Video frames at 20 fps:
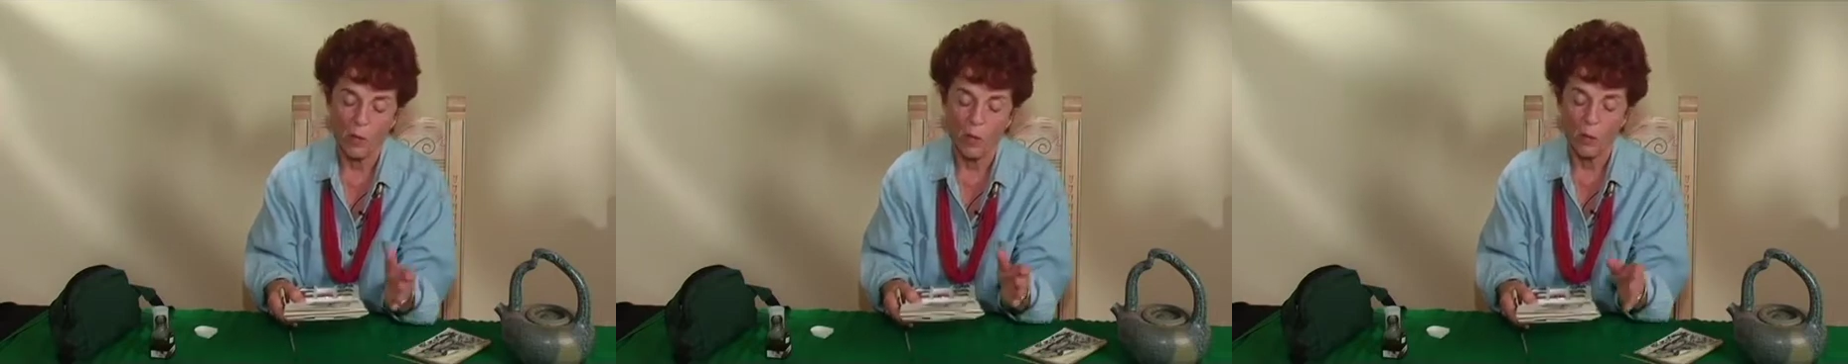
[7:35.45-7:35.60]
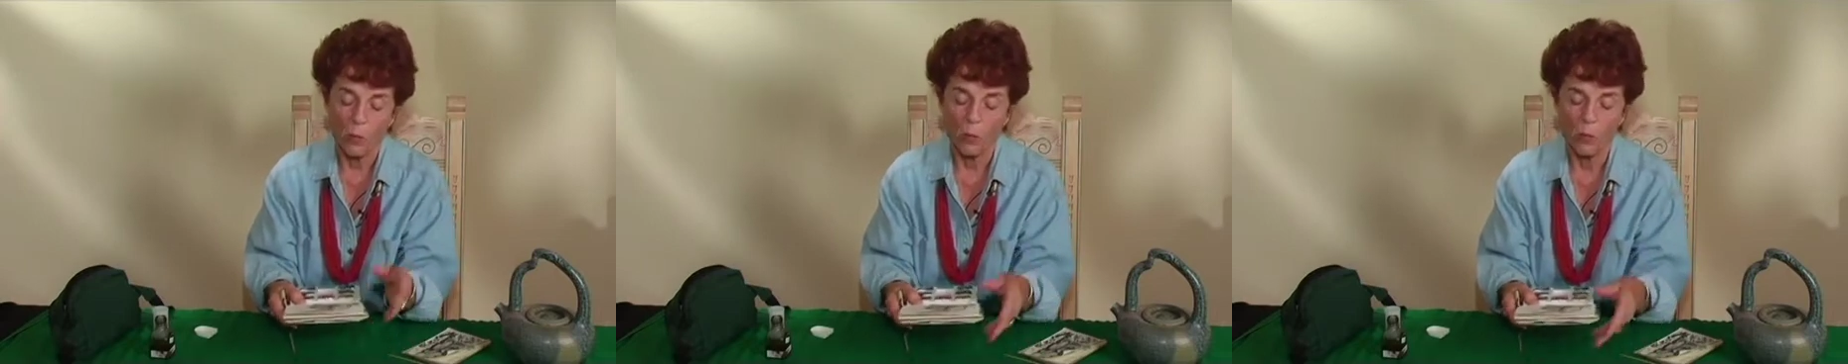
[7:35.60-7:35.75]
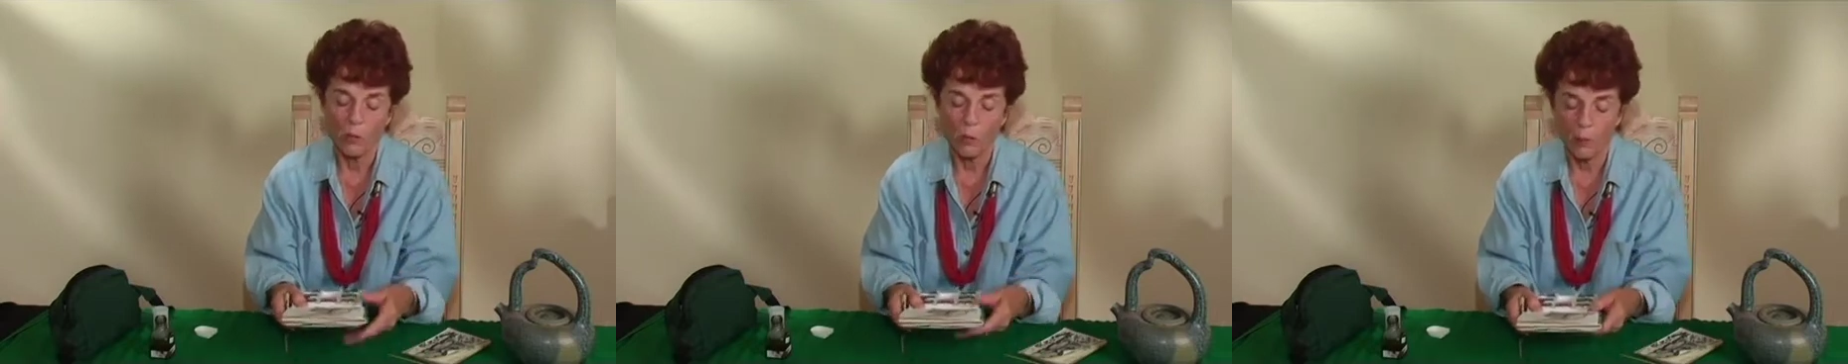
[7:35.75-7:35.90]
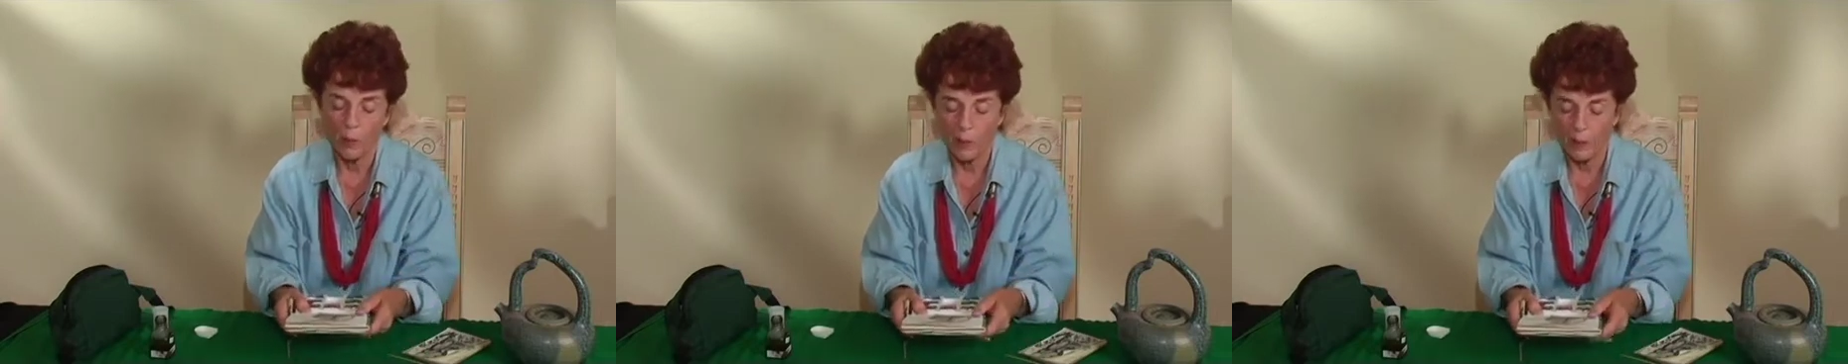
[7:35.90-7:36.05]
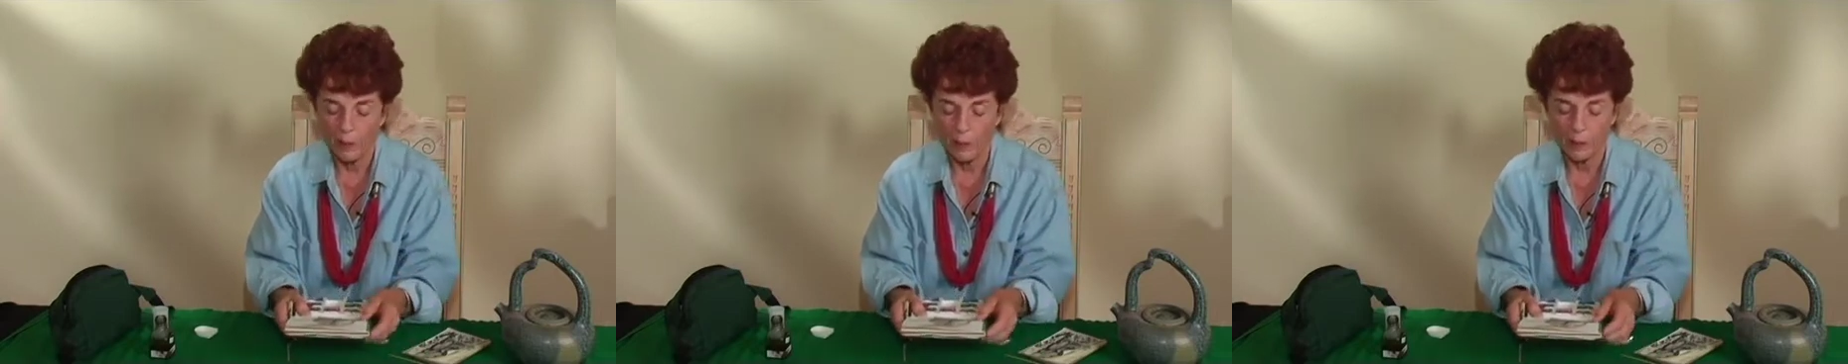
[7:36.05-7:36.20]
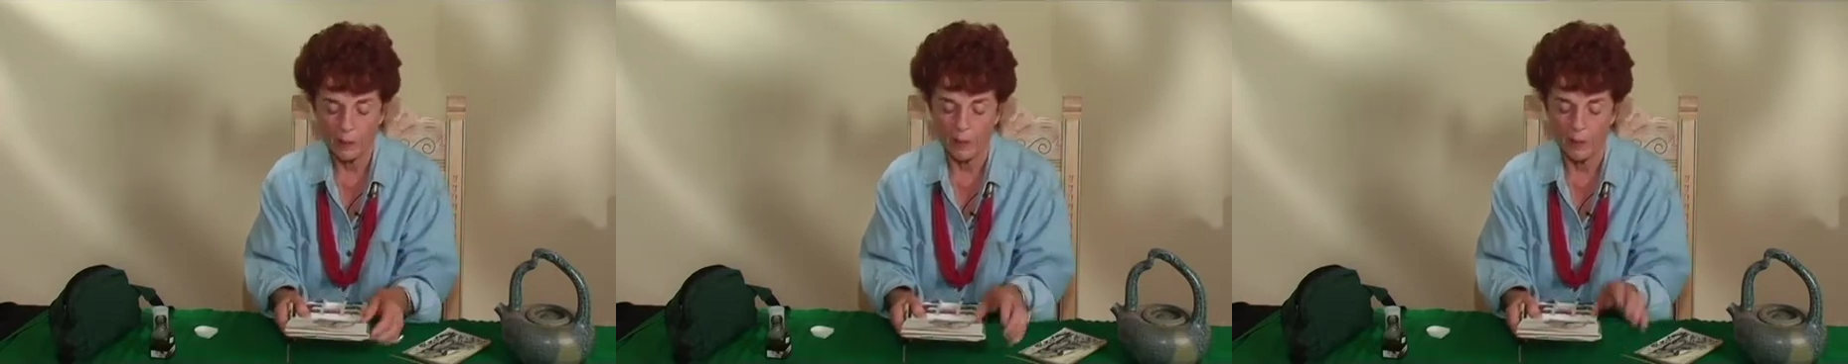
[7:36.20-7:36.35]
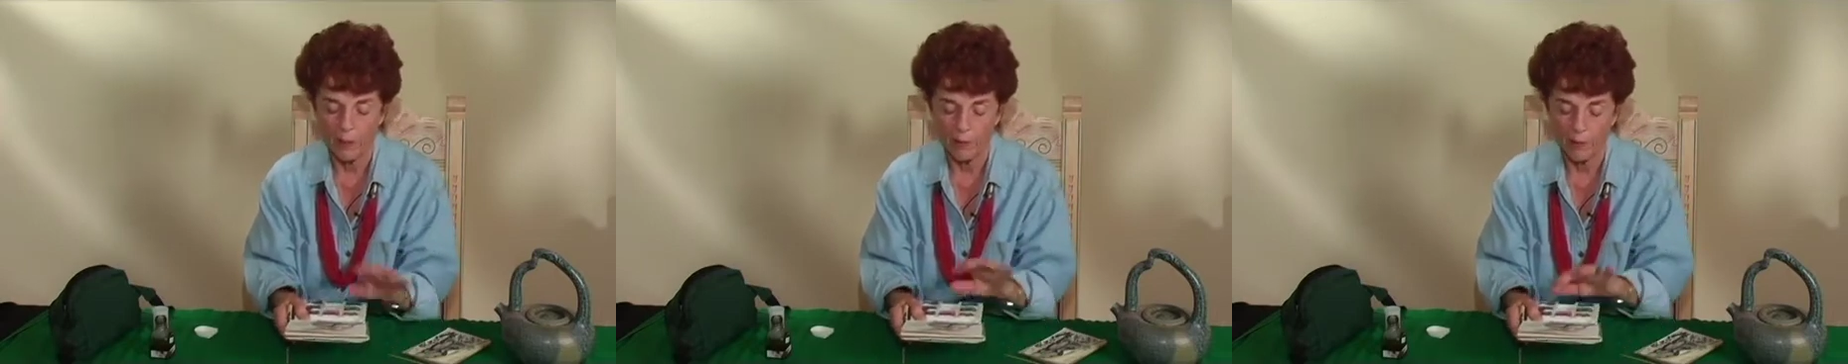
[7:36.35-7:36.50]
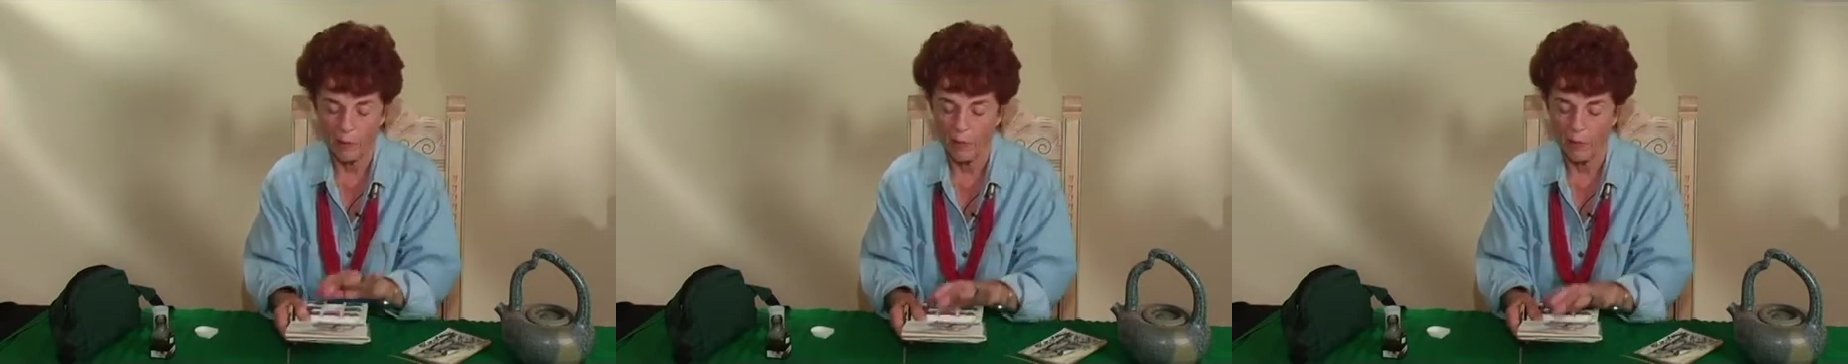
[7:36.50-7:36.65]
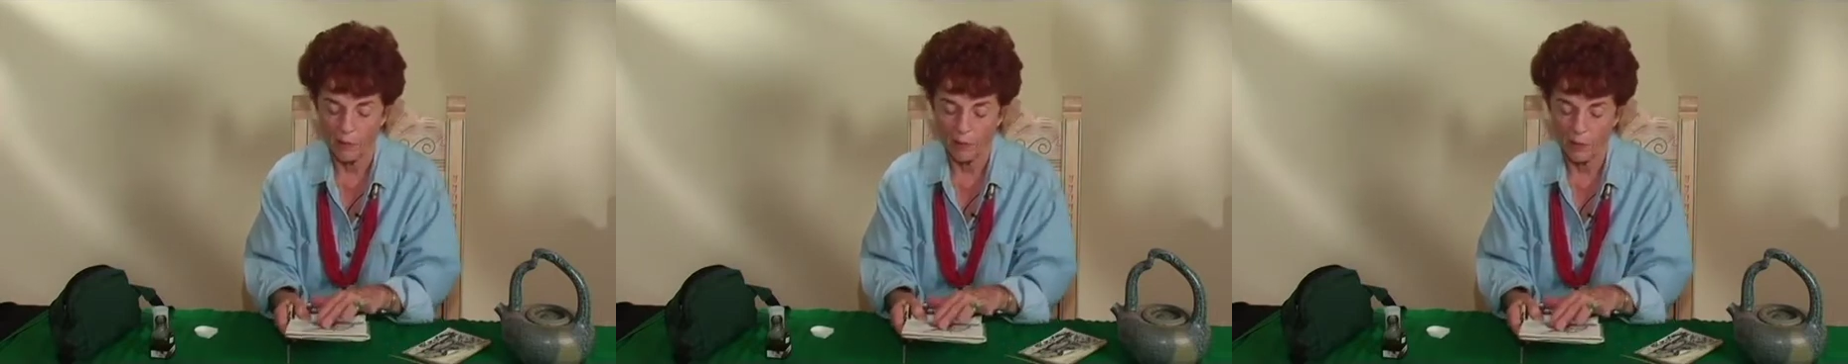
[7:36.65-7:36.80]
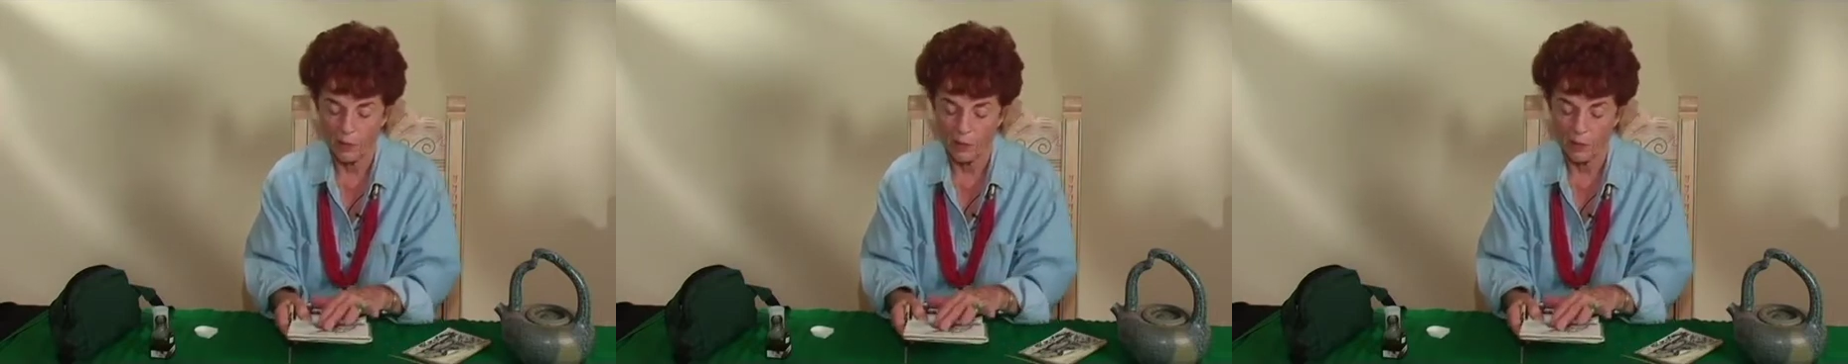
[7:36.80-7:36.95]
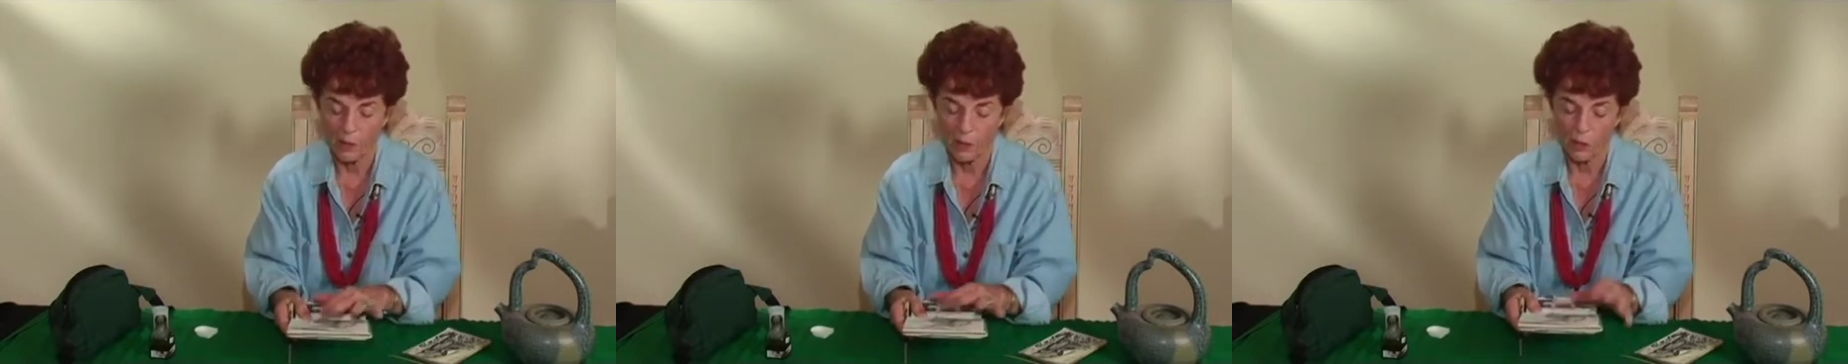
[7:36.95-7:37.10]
When you're ready to leave, if this is